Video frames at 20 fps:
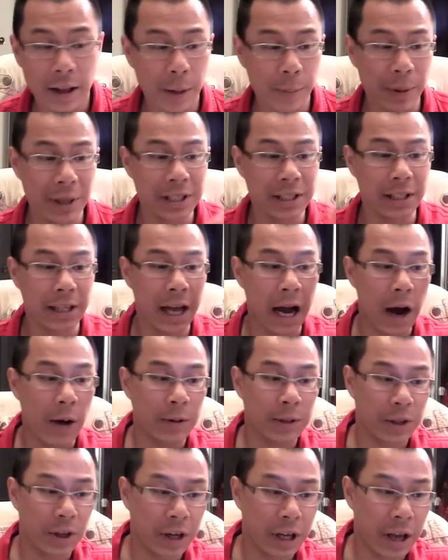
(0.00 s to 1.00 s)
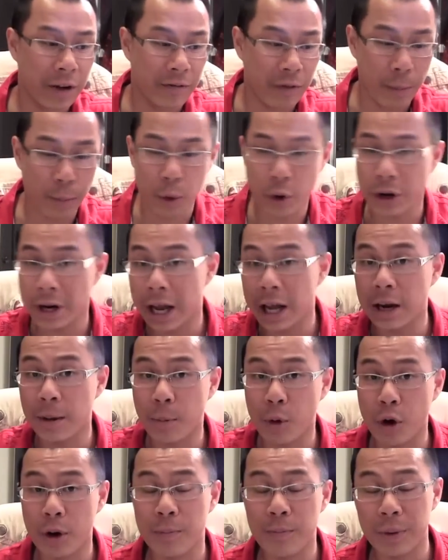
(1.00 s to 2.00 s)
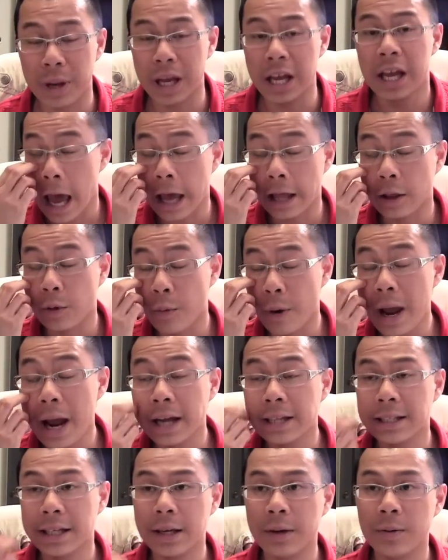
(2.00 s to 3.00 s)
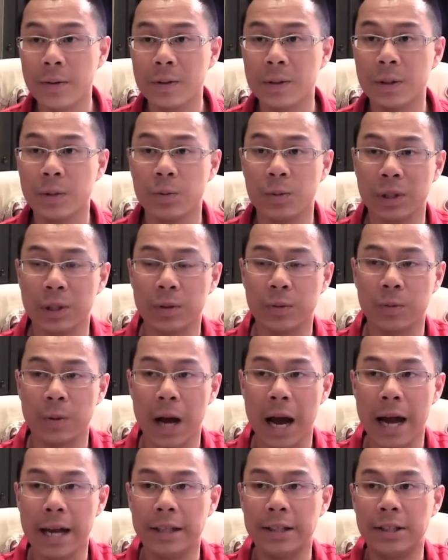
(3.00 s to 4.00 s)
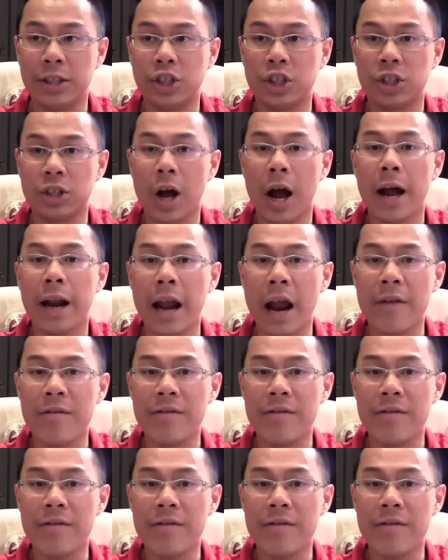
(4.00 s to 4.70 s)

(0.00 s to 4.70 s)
like basically how I was going to get from point A to point B. And the way I did was I shot